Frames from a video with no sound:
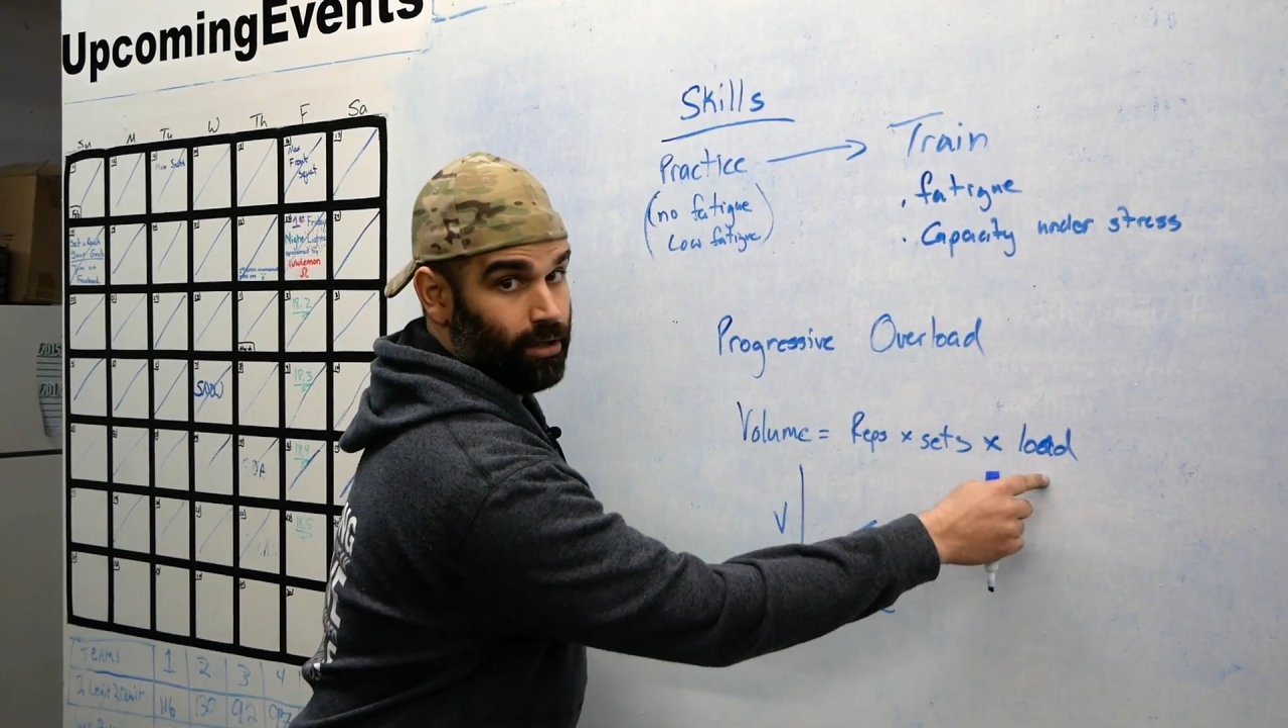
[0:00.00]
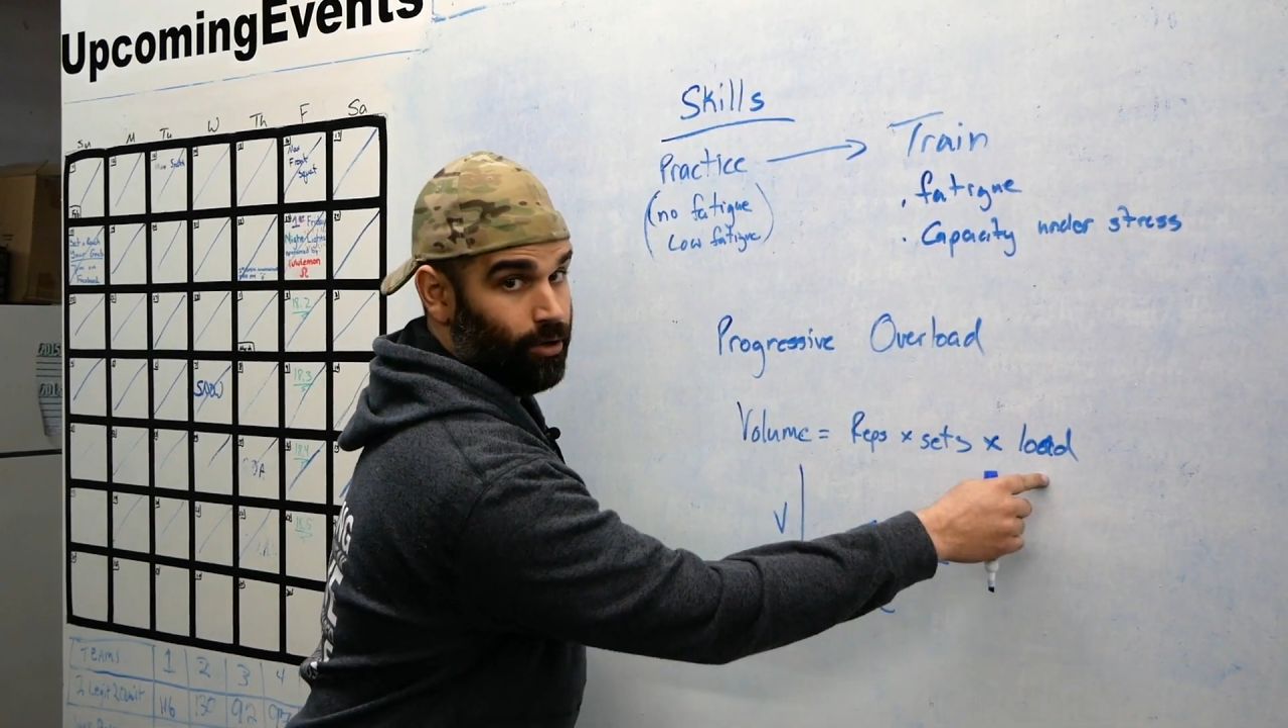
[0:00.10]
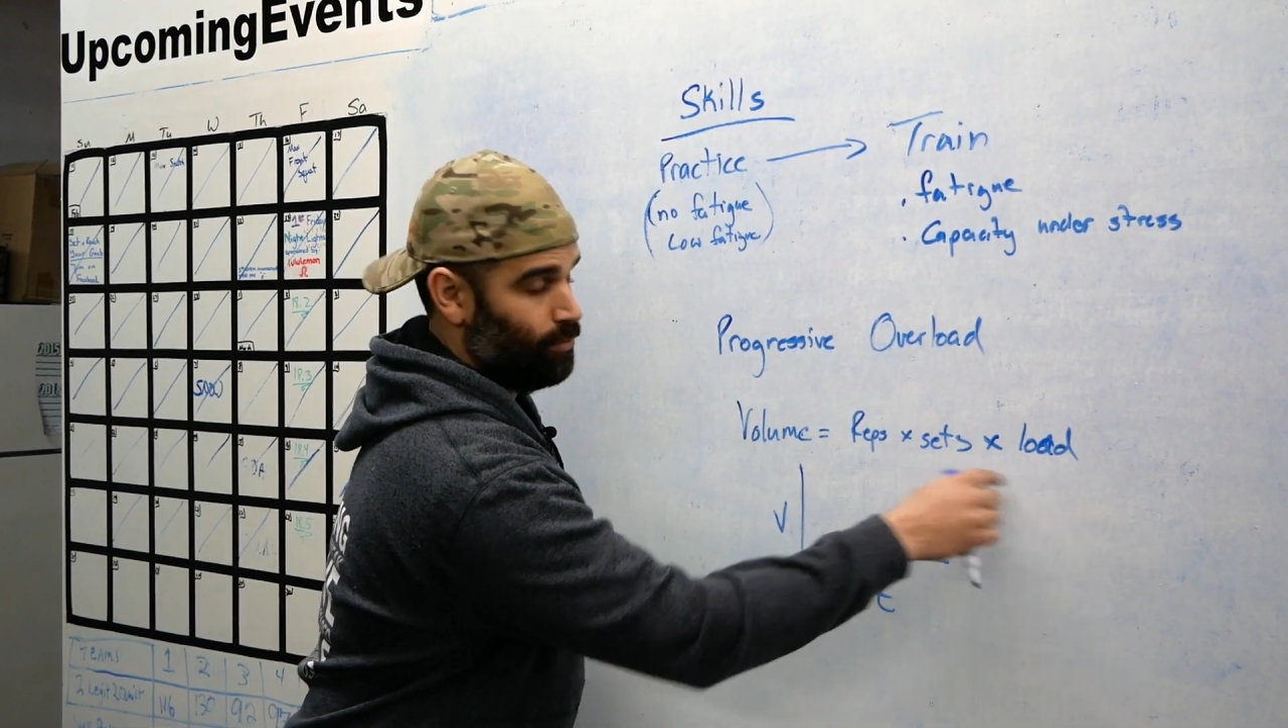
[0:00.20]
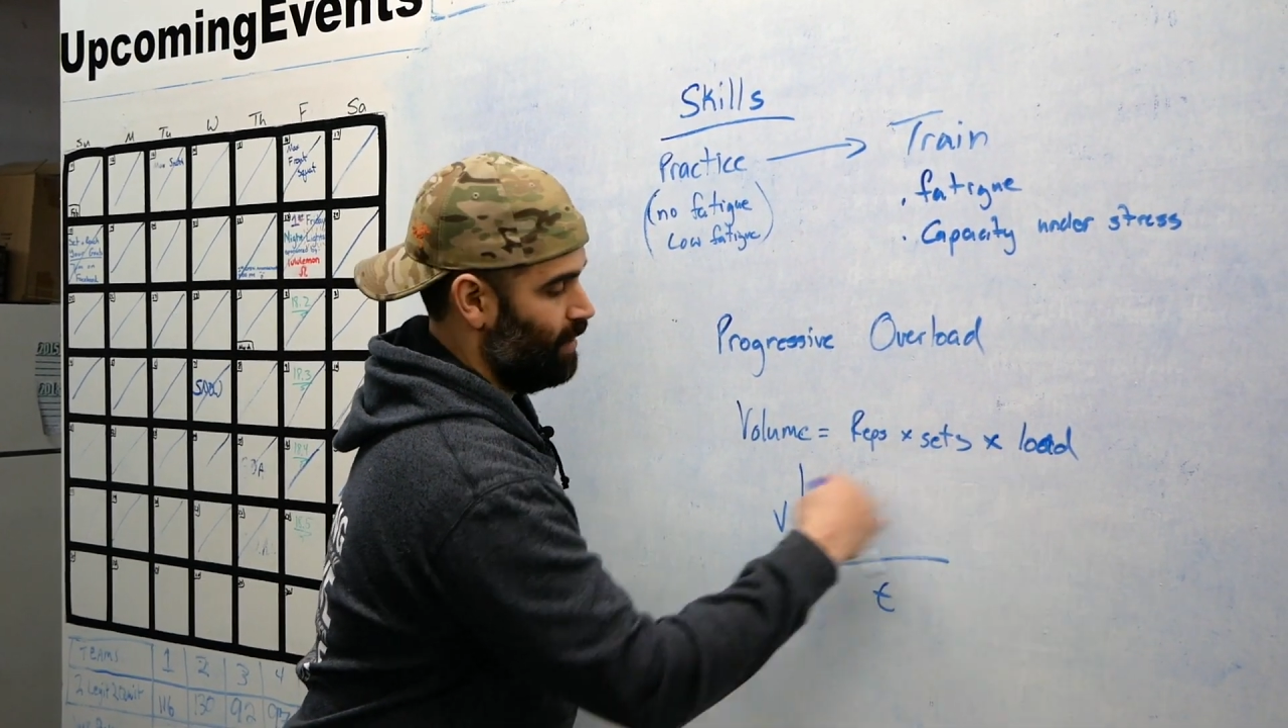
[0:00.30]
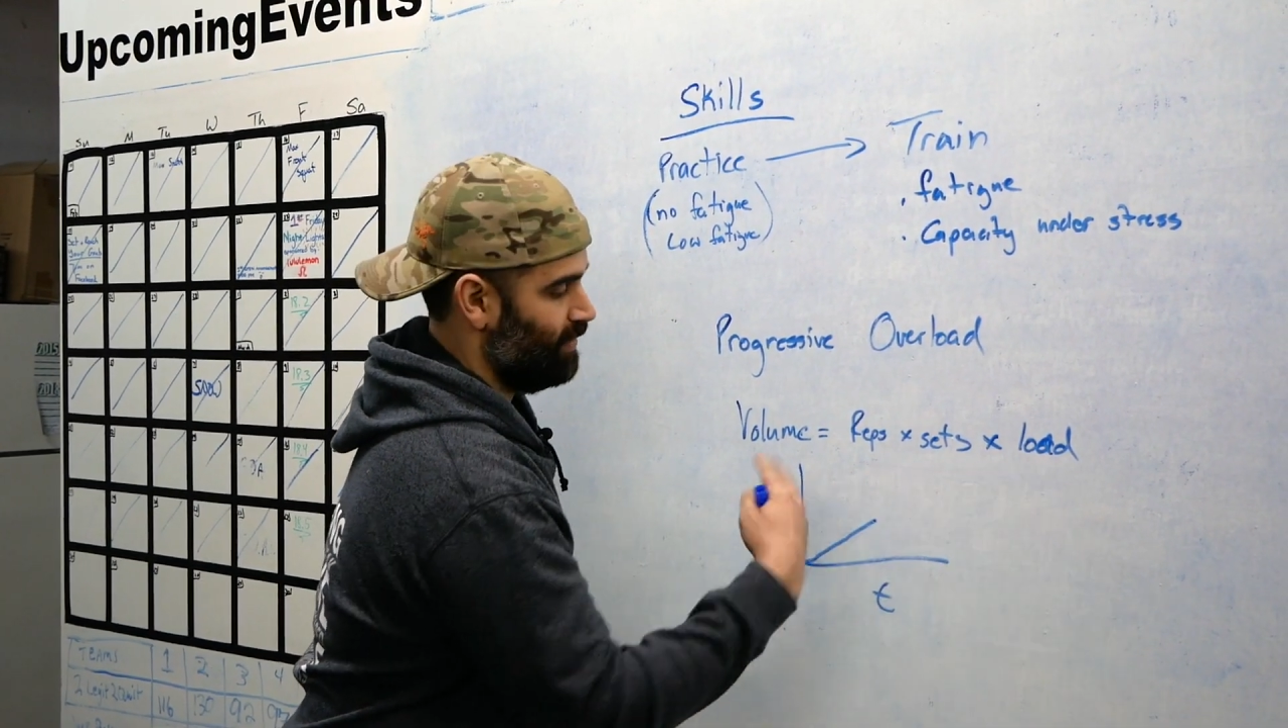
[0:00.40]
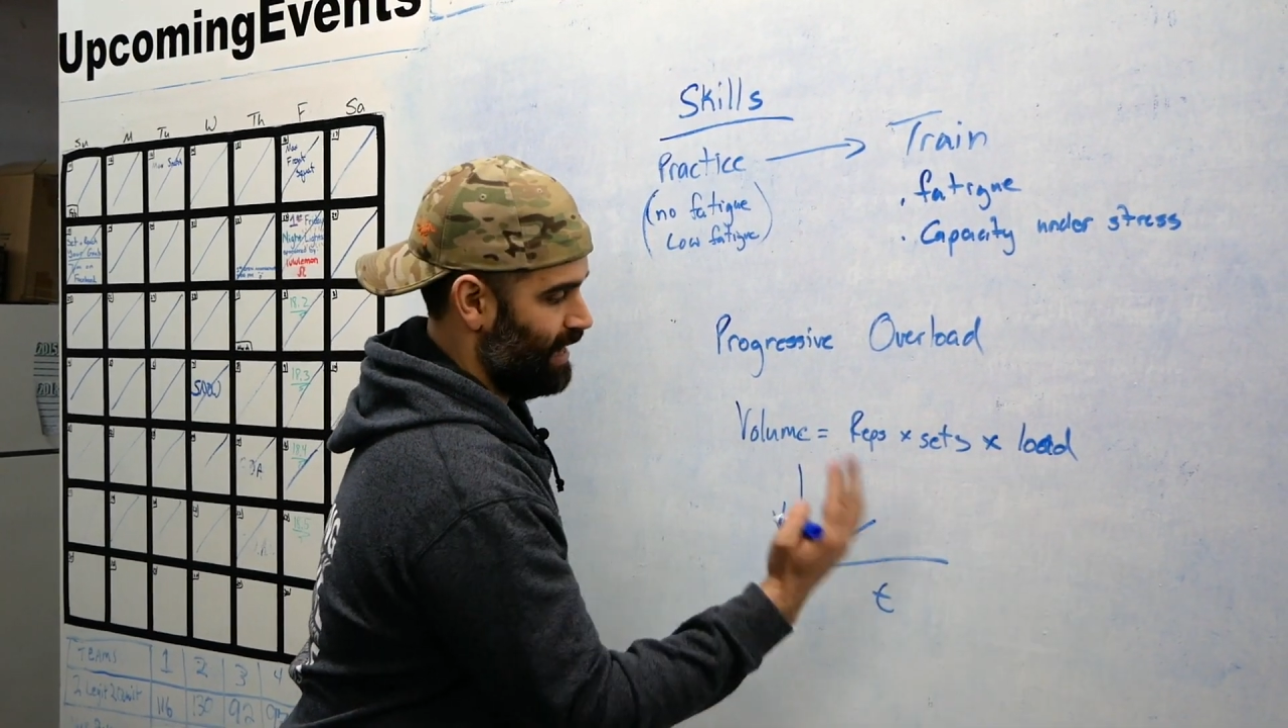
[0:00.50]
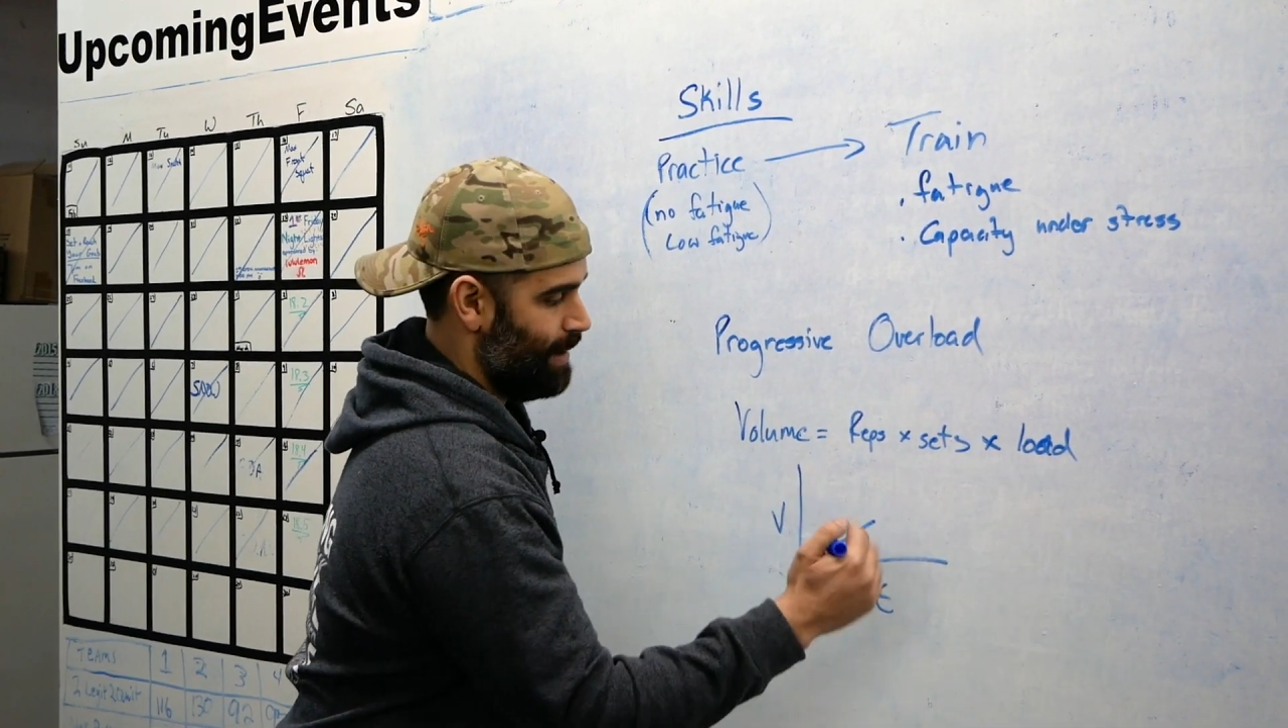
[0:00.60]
load, wherever it